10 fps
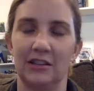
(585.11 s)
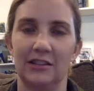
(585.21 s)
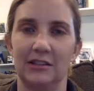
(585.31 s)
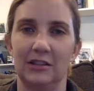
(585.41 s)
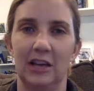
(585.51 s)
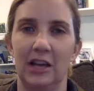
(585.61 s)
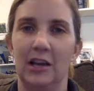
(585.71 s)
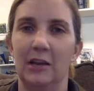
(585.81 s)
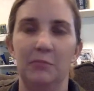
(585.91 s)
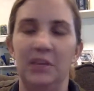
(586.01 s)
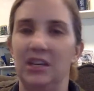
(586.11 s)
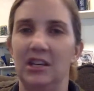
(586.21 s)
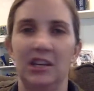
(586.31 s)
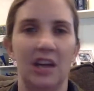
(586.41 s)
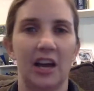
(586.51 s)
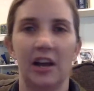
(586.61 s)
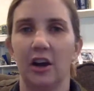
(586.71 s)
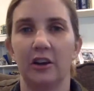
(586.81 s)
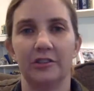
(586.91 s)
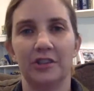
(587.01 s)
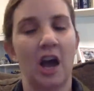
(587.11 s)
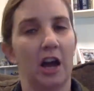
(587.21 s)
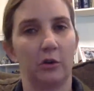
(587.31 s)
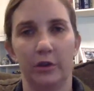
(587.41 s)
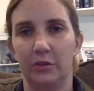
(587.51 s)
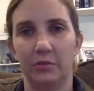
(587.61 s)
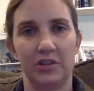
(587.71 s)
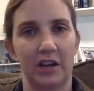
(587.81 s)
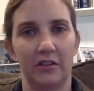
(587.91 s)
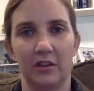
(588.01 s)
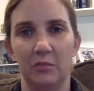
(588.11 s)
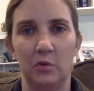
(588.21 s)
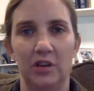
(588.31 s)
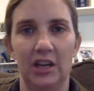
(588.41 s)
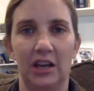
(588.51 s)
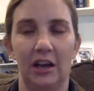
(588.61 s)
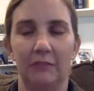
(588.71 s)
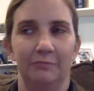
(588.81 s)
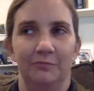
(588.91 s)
This PEIR is not going to protect the community. I